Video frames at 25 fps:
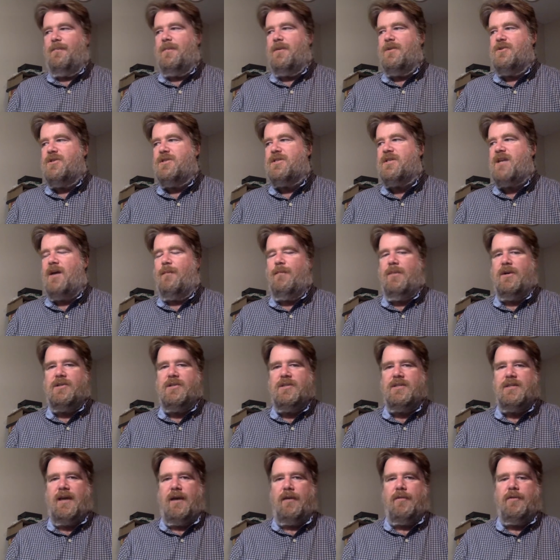just how much
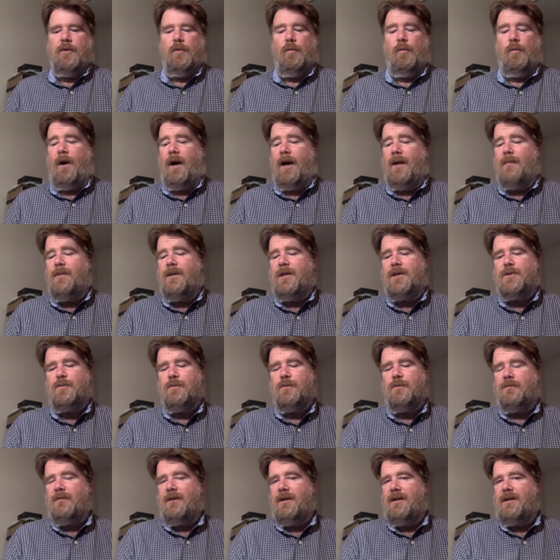is out there. Why? Because we're
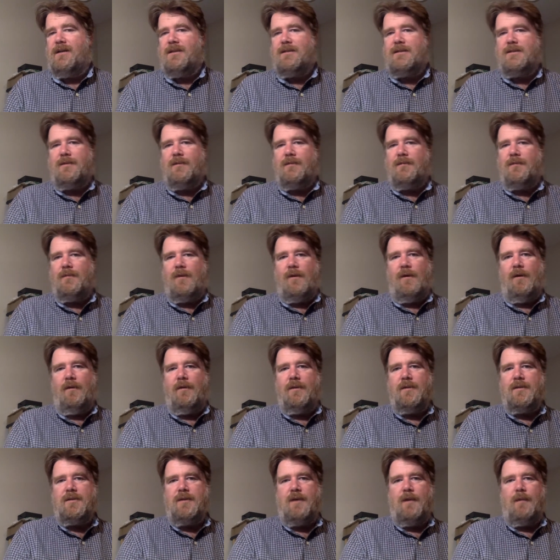finding stuff all
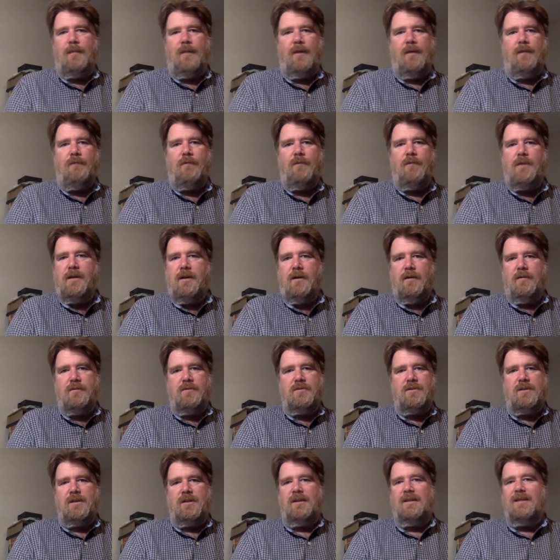the time. Every year,
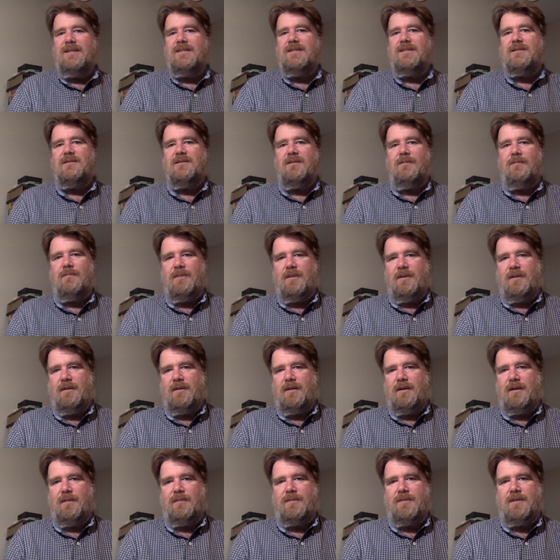there's at least something
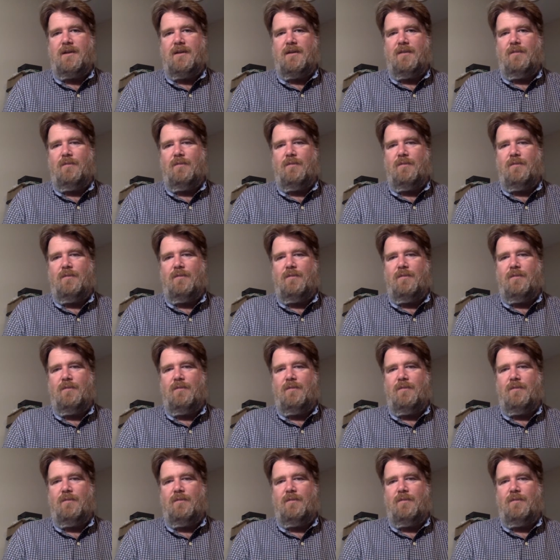that comes out of the